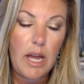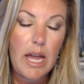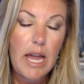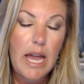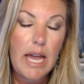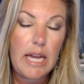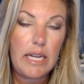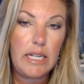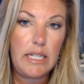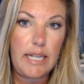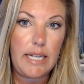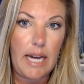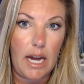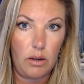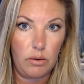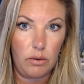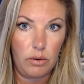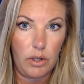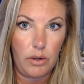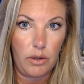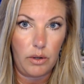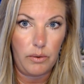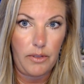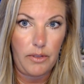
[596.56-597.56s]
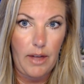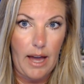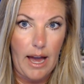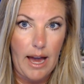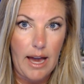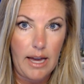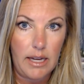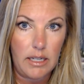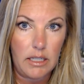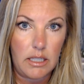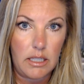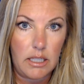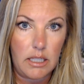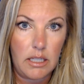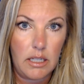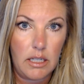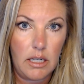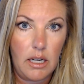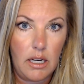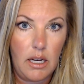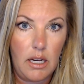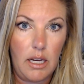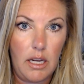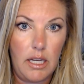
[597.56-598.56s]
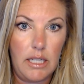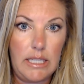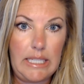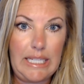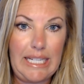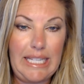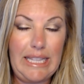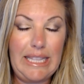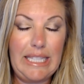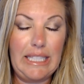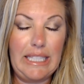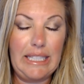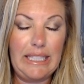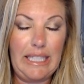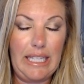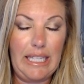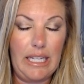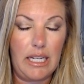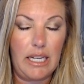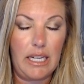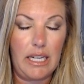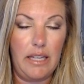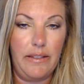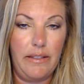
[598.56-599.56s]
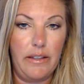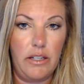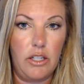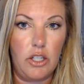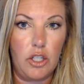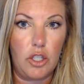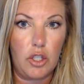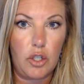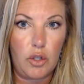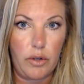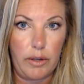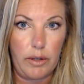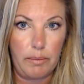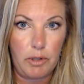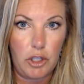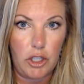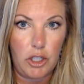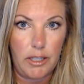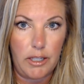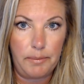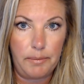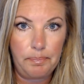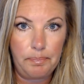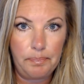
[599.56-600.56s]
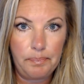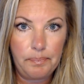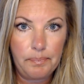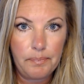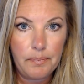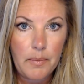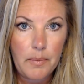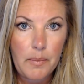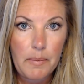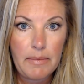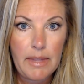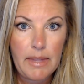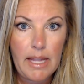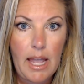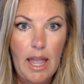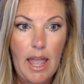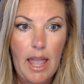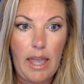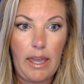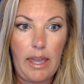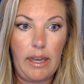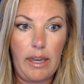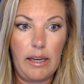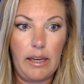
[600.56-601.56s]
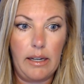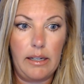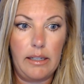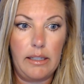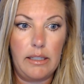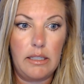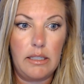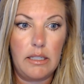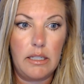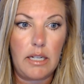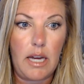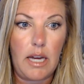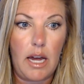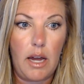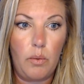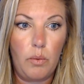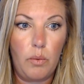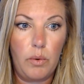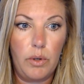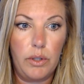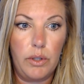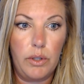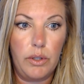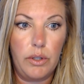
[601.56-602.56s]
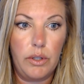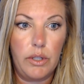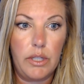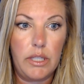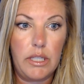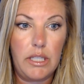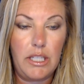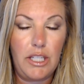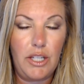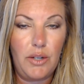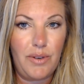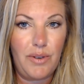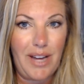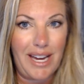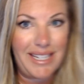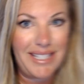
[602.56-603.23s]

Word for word: download that. It's in the link in the description. And I will see you next